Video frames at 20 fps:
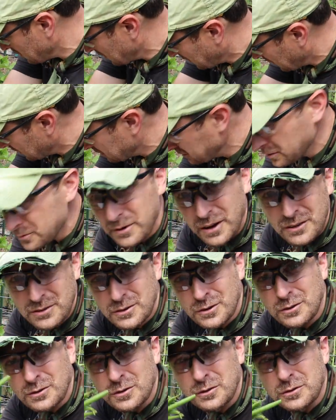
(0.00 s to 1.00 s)
plant. The
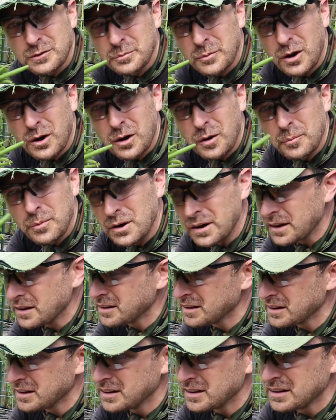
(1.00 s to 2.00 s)
rest are too small, but
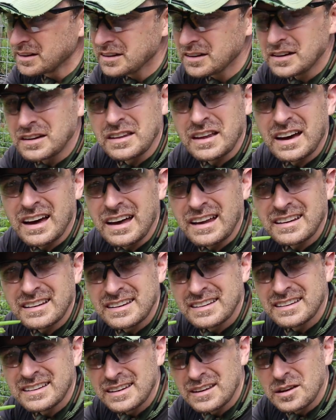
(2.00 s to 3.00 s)
look at that.
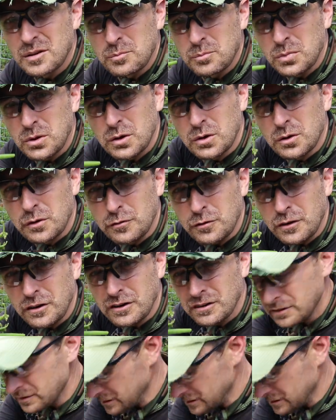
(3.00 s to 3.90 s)
Beautiful.